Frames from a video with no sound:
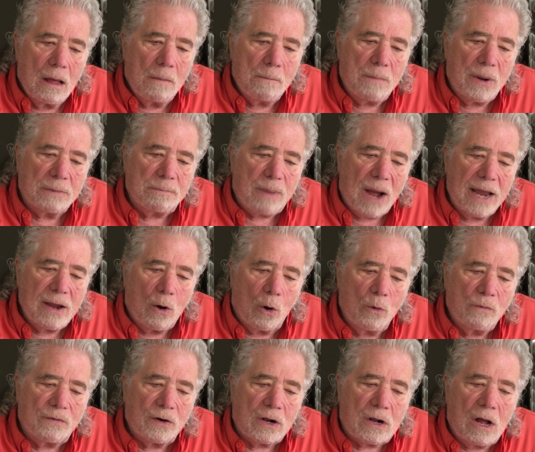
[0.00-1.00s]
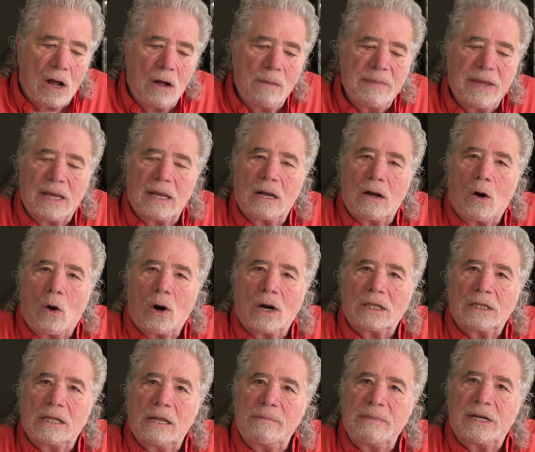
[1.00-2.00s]
but by overcoming our
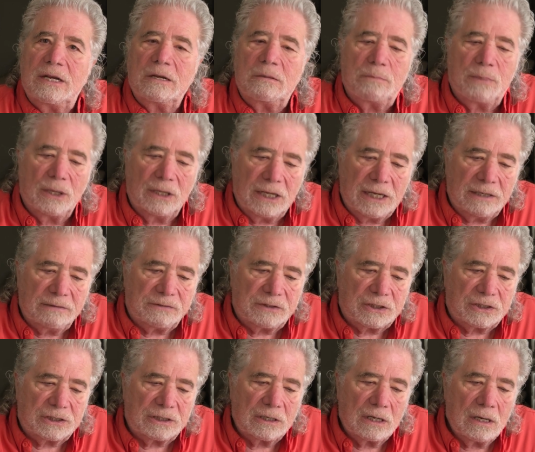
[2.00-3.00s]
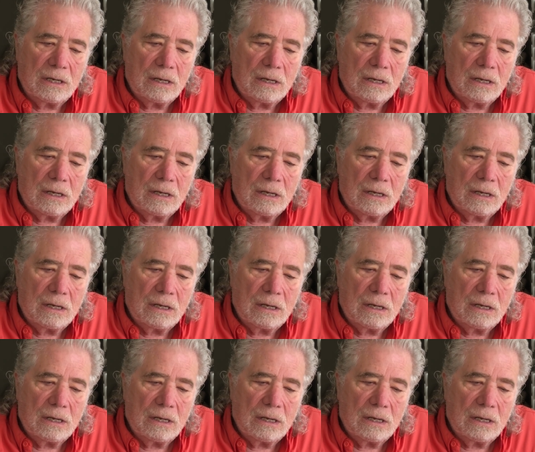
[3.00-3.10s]
limited beliefs,